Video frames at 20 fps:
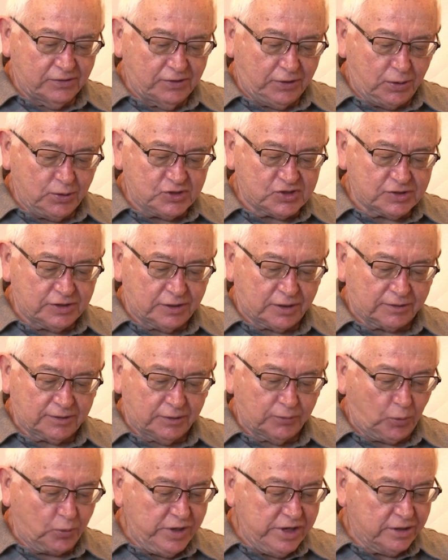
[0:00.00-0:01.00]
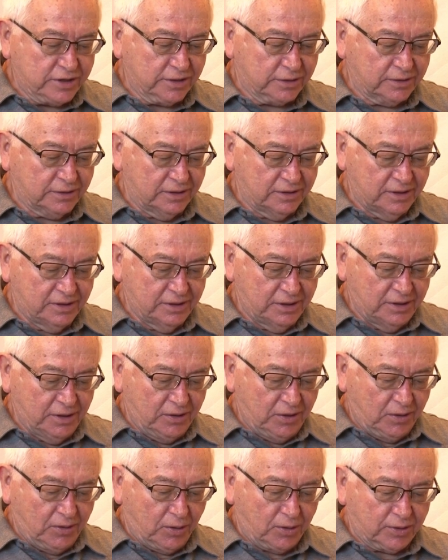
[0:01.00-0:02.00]
those that are weaker
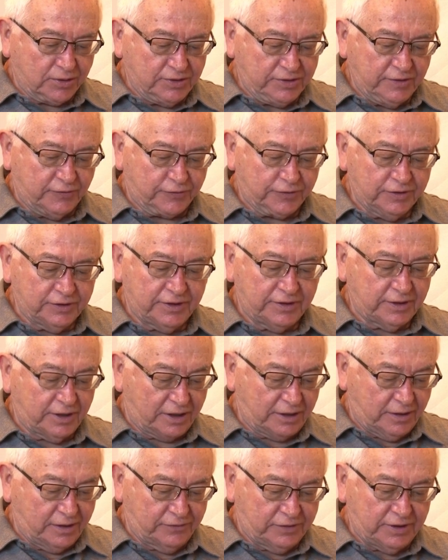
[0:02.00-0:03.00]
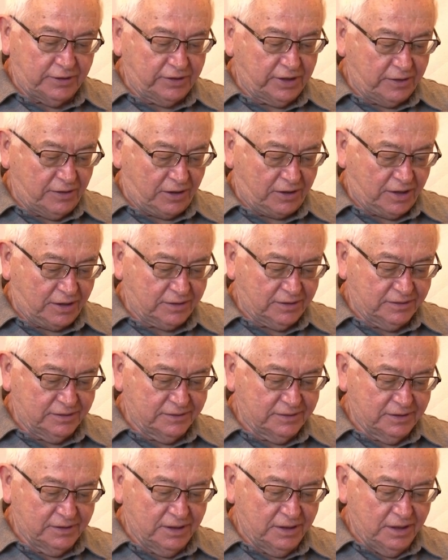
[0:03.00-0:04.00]
or different than they
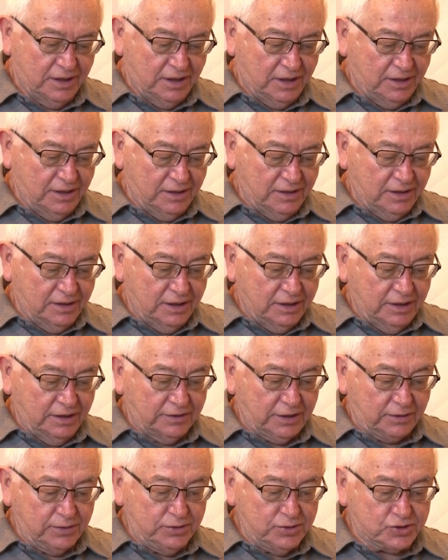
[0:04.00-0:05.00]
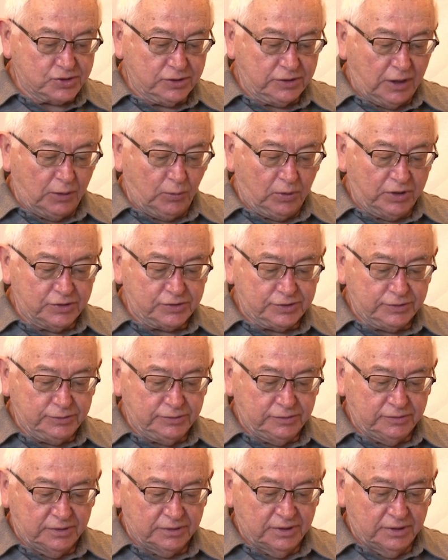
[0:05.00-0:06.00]
are. You should not want
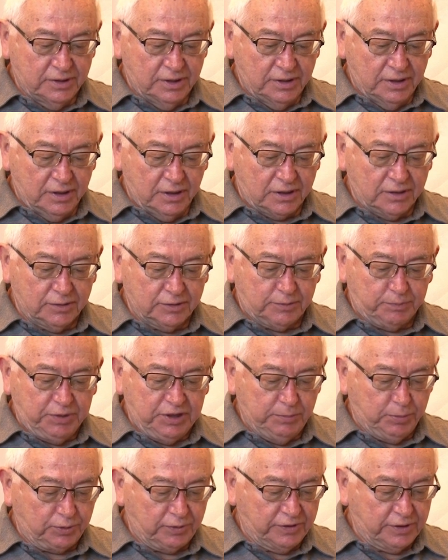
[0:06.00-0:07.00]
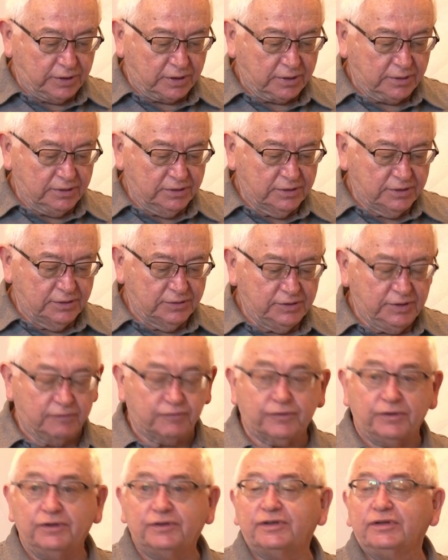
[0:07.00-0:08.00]
to hurt people that are
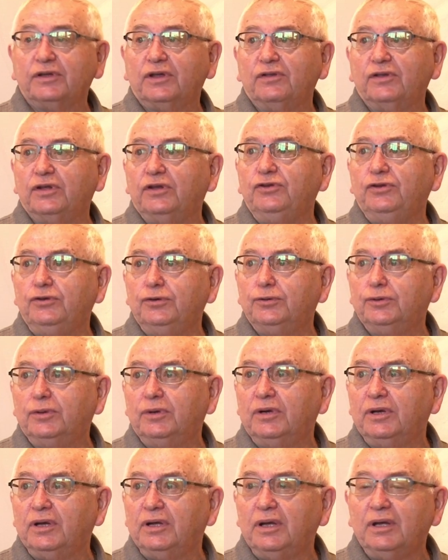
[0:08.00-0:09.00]
different than you.